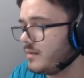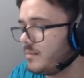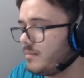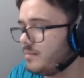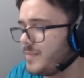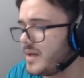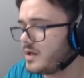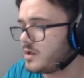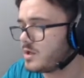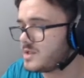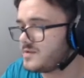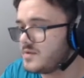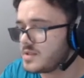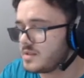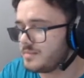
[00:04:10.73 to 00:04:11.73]
Bandit
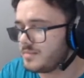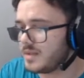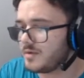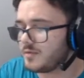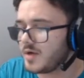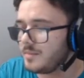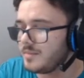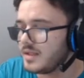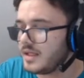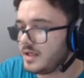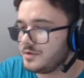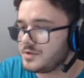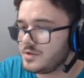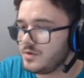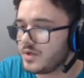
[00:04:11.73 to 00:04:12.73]
Urshifu is a bit of a problem.
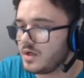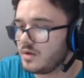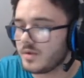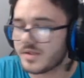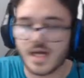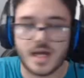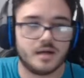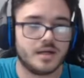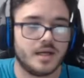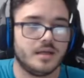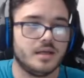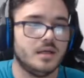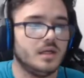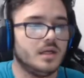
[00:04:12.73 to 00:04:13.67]
It'll 2-co with Iron Head